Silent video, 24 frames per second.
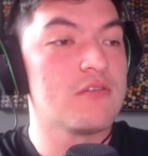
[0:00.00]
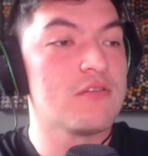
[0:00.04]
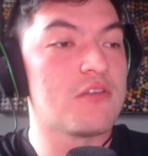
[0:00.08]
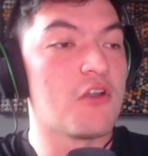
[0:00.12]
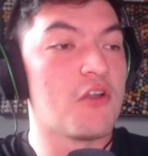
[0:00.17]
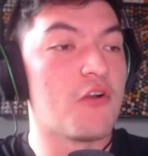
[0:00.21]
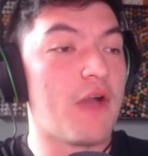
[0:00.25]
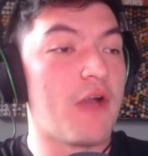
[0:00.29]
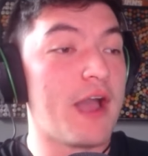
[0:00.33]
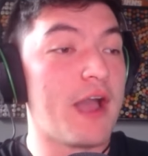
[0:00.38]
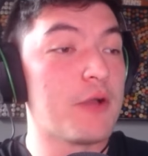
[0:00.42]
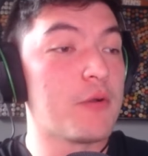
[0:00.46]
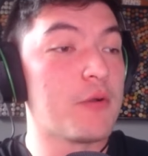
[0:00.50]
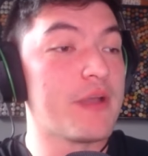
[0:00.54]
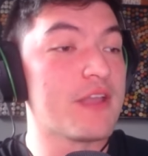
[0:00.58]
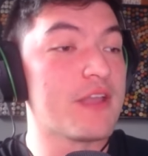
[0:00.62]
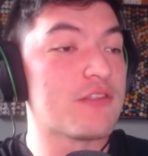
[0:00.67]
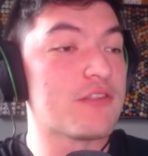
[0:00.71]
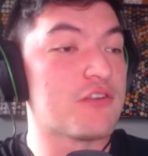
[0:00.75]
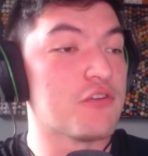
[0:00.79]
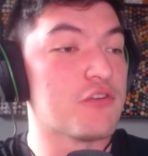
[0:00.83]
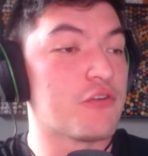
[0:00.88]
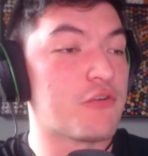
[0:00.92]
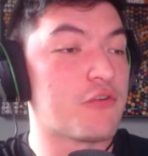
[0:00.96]
So I will
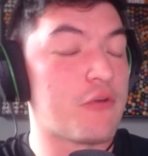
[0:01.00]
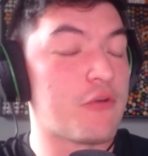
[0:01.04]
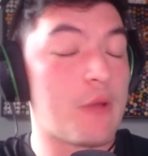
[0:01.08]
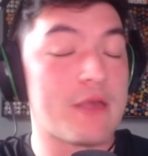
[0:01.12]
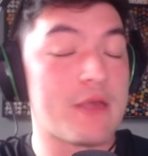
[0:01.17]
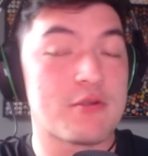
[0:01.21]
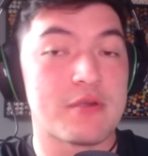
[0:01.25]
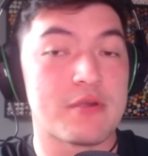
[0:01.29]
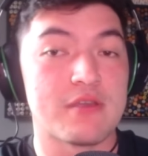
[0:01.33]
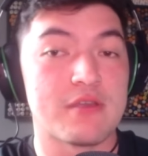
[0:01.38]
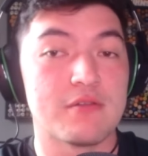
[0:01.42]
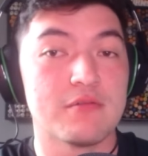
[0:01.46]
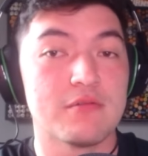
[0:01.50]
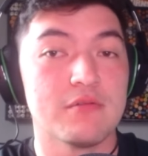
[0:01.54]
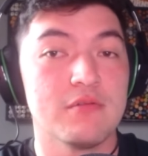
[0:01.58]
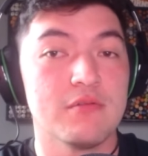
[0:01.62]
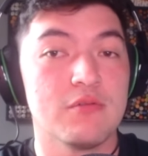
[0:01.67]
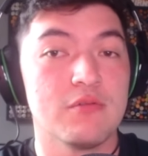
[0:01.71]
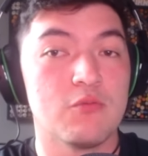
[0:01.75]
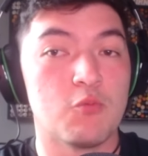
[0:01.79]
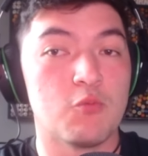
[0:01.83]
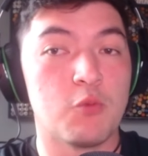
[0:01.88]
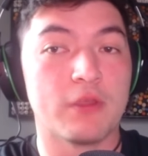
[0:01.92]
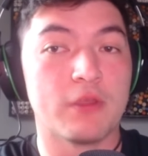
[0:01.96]
answer your question
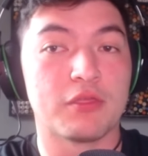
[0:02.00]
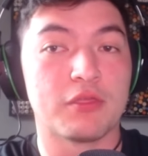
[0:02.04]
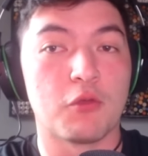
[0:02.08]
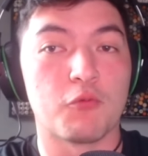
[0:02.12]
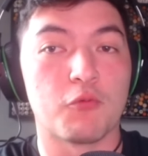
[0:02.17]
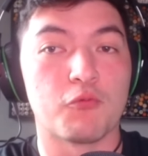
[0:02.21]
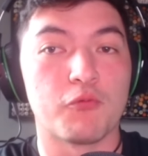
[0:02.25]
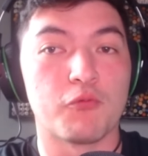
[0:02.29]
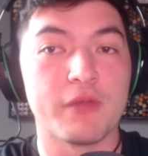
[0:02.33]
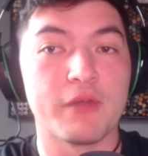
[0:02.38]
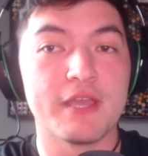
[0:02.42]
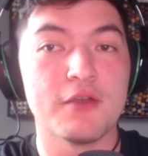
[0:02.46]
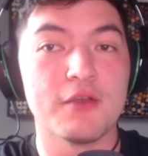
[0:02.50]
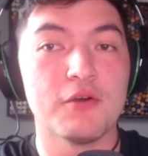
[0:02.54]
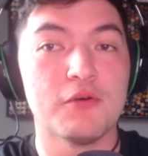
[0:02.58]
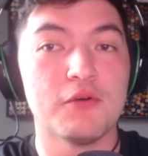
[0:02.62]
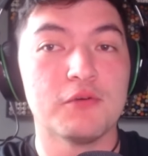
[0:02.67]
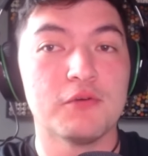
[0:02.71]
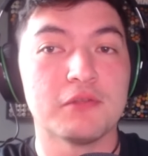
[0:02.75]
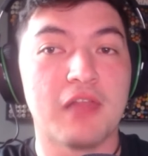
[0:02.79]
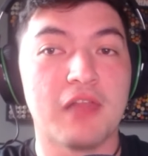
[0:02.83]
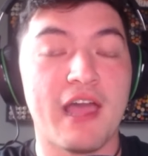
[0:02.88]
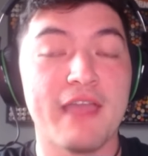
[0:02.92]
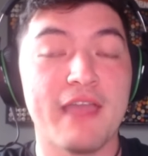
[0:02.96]
with the
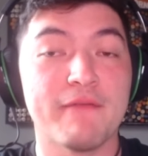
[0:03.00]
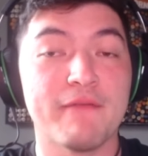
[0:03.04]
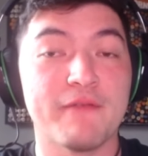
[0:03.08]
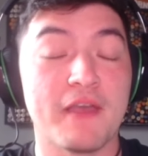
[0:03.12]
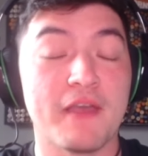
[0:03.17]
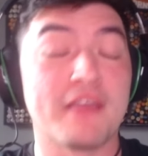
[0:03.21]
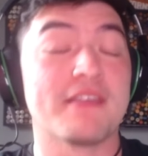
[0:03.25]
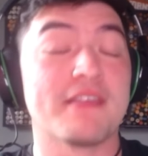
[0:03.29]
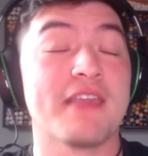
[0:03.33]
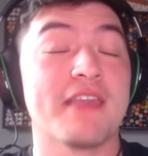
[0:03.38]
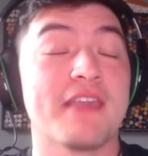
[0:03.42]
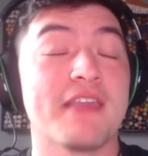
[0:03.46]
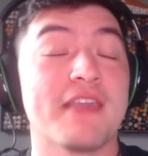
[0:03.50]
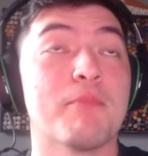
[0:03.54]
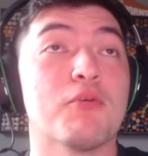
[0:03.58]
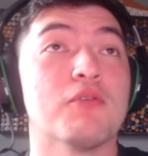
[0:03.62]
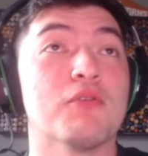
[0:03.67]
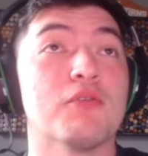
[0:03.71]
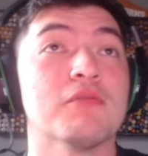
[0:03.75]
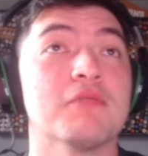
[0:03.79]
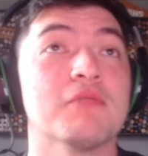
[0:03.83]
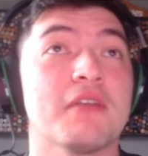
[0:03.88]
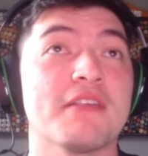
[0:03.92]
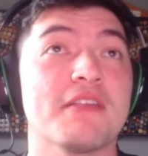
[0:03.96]
real life
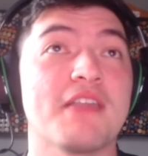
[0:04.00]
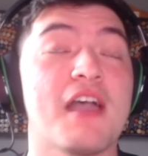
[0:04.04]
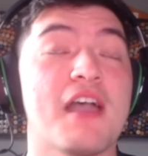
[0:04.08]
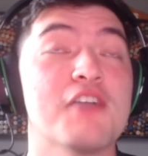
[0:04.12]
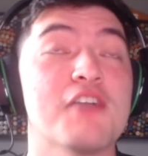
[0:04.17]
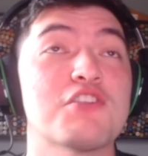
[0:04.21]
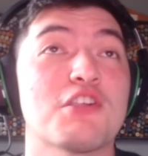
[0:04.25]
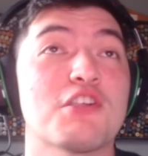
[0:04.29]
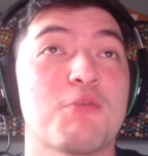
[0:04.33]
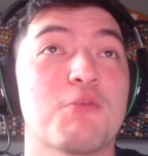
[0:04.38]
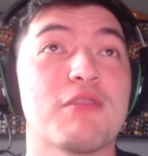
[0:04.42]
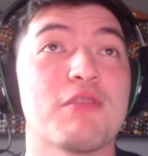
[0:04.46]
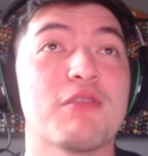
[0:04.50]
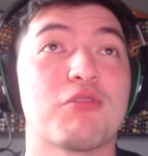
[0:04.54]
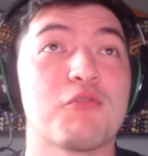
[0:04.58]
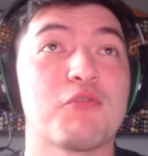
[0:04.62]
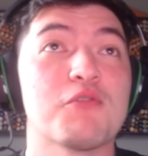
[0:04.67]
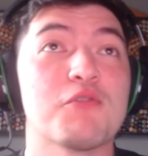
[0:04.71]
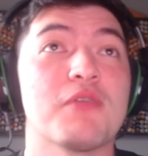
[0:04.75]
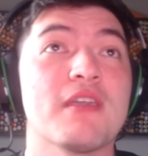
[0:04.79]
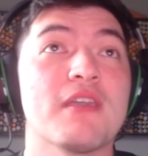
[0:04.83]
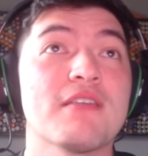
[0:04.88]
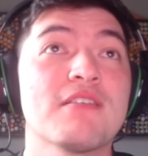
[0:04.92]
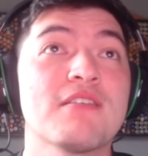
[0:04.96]
example because I just went
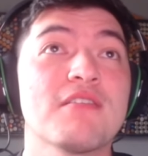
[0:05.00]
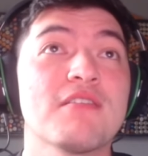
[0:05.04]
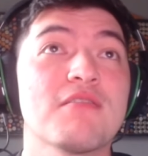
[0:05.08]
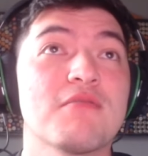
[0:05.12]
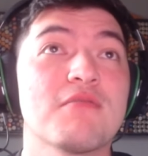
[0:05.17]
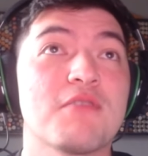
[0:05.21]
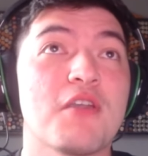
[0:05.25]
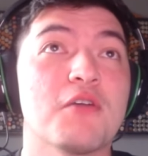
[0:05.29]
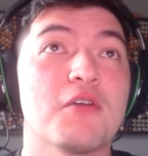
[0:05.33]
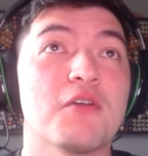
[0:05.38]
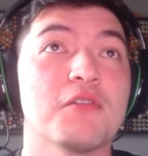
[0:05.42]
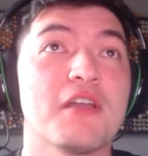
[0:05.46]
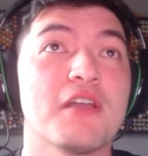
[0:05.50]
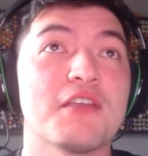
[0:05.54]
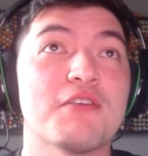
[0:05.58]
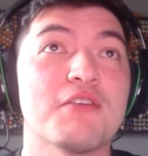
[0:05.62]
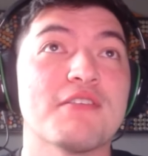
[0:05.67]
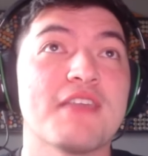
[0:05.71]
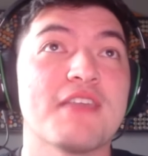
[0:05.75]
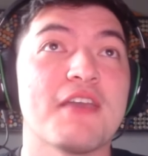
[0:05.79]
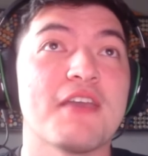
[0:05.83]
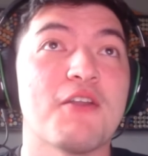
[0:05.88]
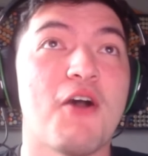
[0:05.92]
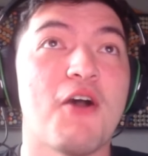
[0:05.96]
through this. So, like you
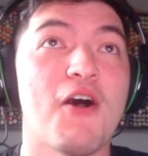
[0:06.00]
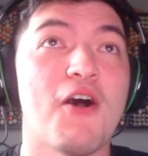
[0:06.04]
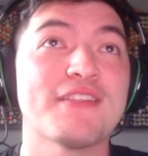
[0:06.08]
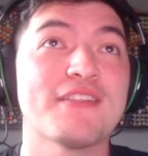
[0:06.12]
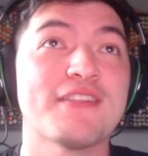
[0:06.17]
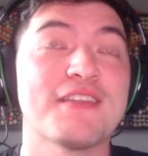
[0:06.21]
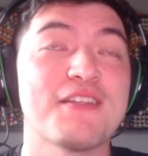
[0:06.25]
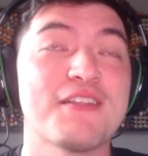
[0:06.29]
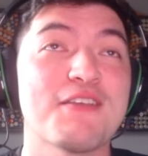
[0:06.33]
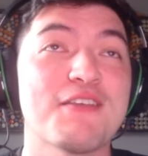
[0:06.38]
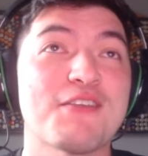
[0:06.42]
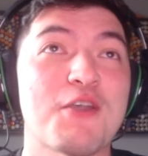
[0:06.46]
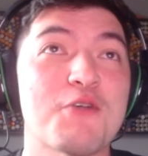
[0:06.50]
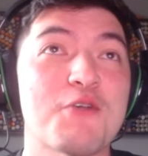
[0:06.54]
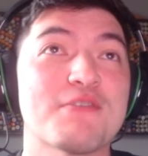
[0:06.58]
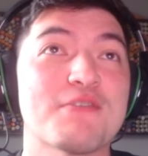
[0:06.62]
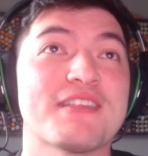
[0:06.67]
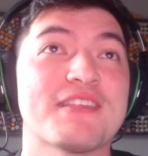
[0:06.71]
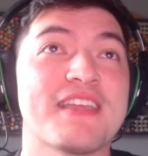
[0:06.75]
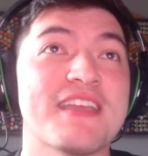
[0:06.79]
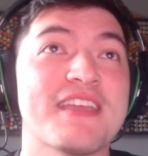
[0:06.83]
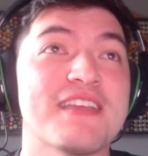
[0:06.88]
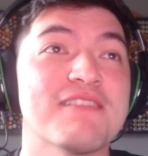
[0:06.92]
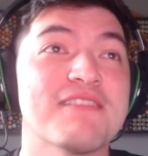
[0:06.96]
said, Austin is
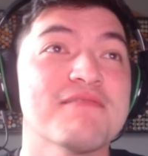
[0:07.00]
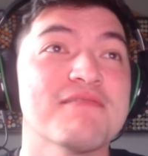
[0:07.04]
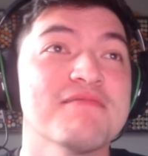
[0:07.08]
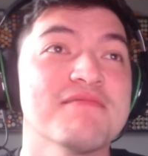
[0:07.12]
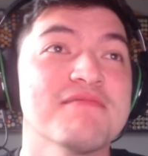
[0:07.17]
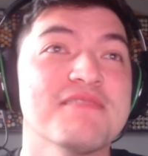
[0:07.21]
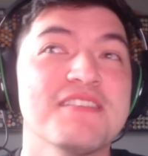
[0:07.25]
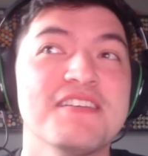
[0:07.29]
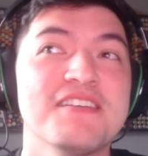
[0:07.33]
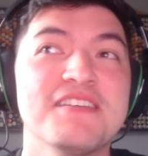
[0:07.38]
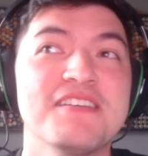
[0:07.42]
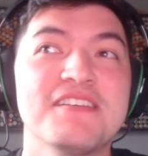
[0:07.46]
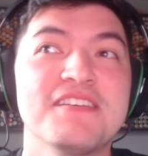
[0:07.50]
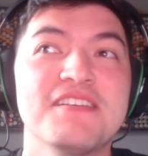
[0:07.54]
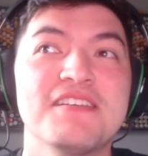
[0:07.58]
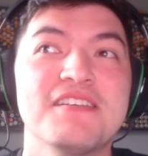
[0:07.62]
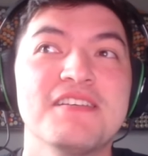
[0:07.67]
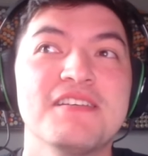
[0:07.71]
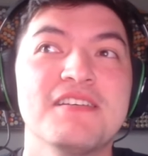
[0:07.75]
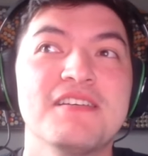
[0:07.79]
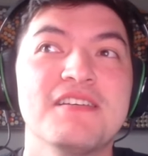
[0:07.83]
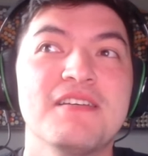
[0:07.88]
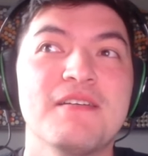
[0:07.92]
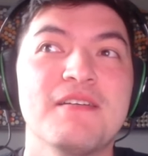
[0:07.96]
hosting
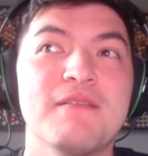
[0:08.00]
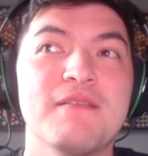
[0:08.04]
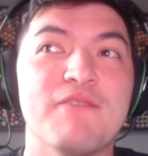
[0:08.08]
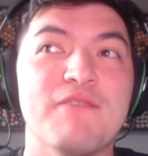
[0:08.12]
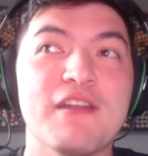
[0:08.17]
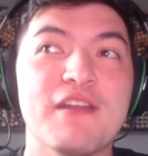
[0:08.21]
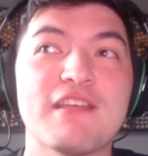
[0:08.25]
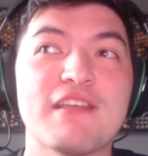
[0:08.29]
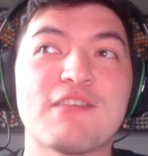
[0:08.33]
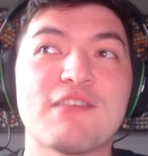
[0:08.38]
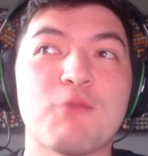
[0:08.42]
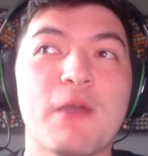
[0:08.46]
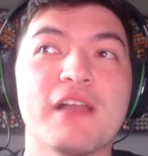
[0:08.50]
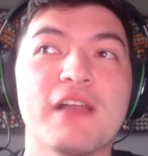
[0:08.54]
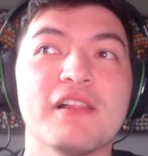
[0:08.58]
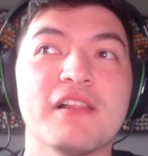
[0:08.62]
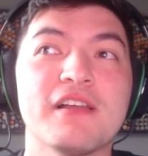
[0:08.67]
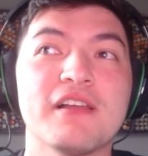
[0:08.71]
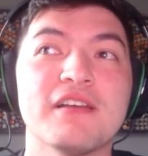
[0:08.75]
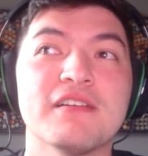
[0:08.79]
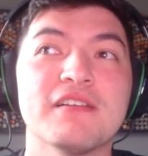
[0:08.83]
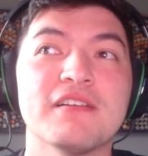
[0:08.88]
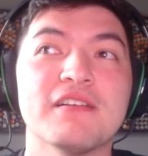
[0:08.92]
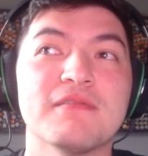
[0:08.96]

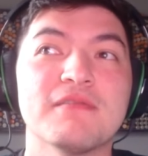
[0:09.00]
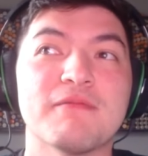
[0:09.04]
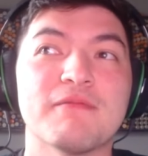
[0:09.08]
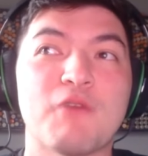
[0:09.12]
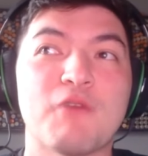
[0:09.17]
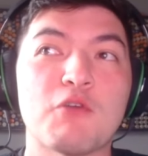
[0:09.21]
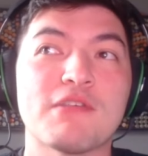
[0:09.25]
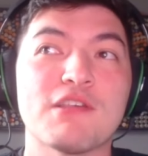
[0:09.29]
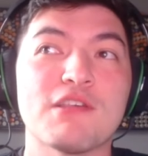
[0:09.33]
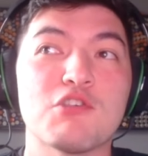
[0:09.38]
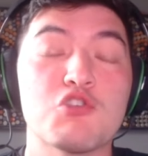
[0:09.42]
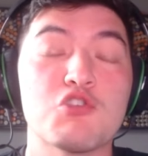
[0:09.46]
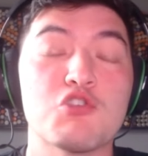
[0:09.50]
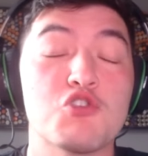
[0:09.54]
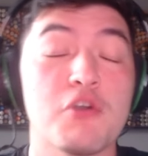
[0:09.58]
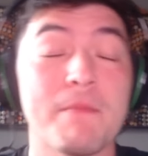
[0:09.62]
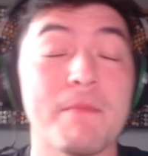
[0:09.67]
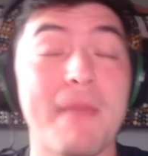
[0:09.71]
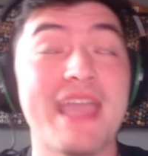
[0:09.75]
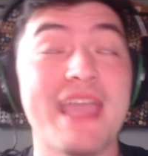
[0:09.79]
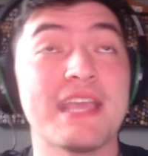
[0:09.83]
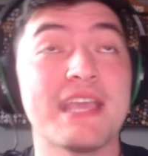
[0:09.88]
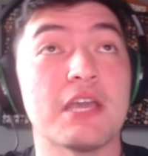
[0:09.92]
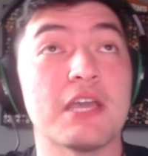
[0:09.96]
Venezuela versus
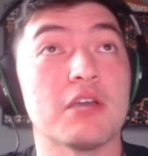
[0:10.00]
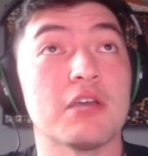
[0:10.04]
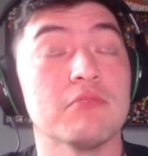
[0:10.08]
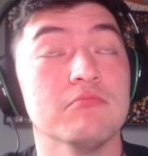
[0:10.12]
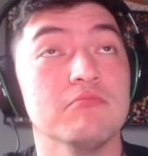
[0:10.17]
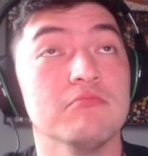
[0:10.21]
Jamaica.